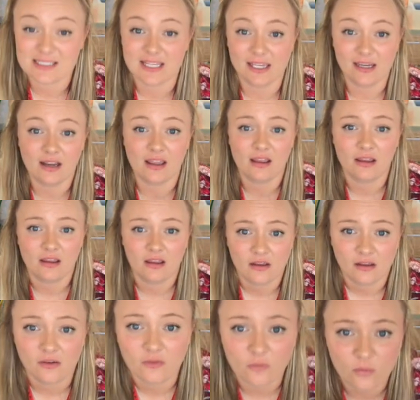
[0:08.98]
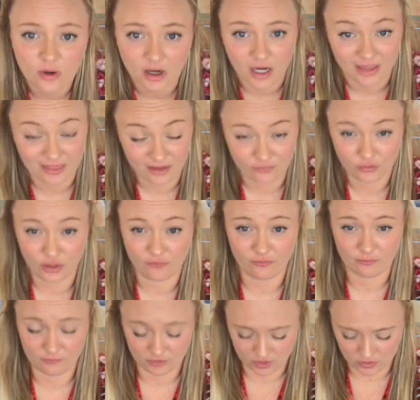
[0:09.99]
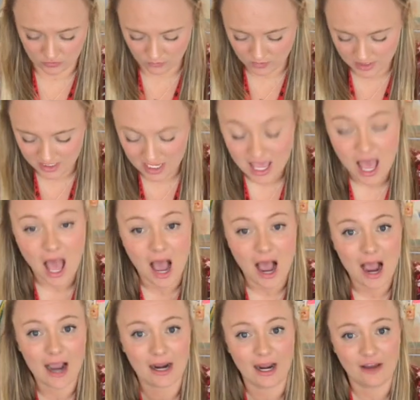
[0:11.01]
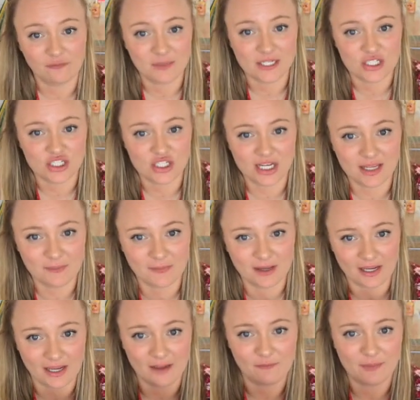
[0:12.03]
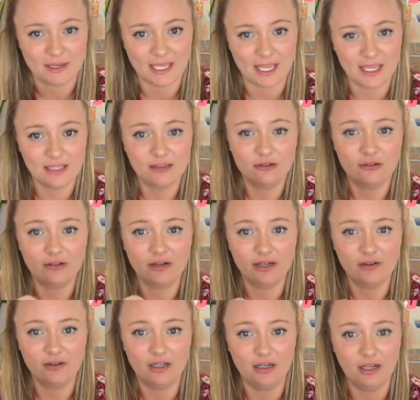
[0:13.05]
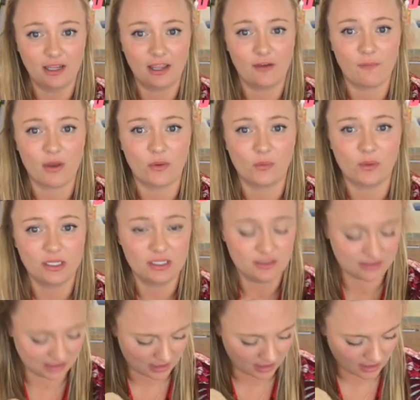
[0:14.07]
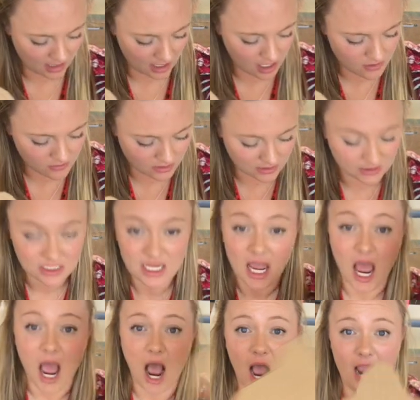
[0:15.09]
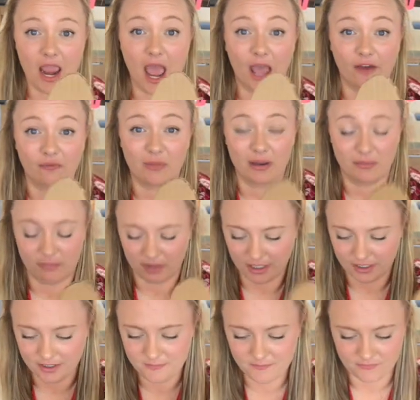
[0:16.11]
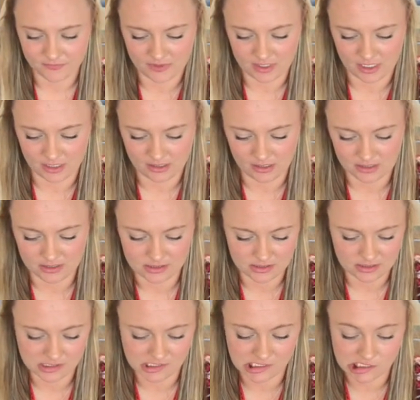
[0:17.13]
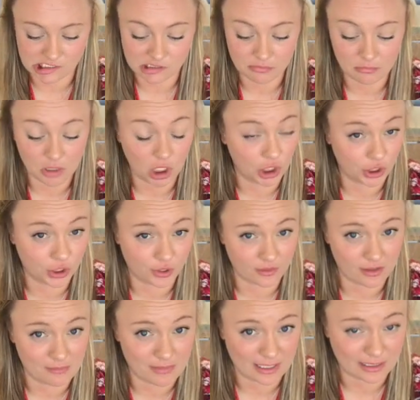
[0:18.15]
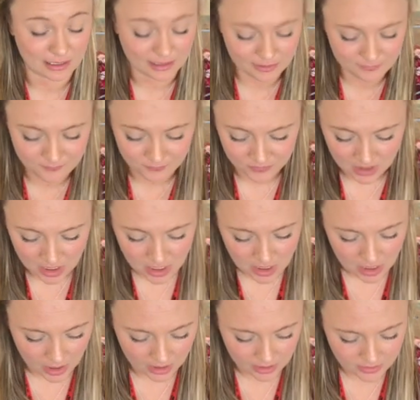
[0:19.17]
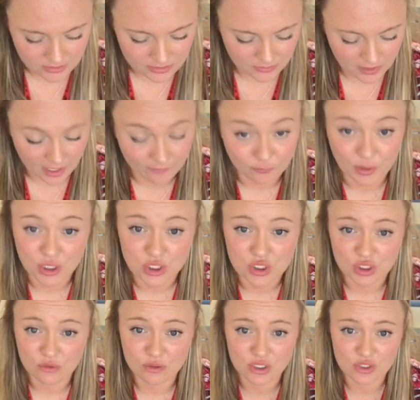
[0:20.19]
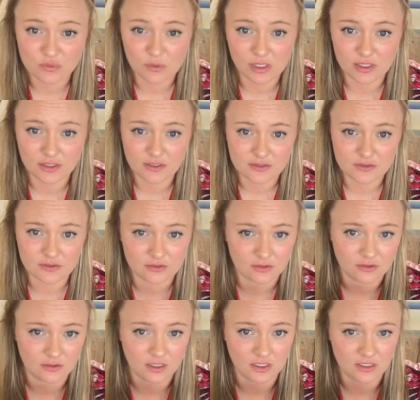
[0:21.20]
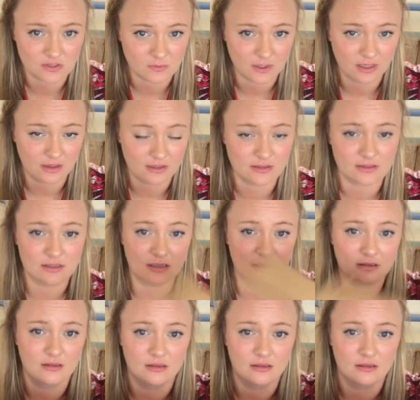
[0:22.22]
said, where I left off from video 1, I have my shape, I have my halo around it, I have my windows cut out, I have my bottom that is smaller than my lid. I also have my 2-inch walls as well as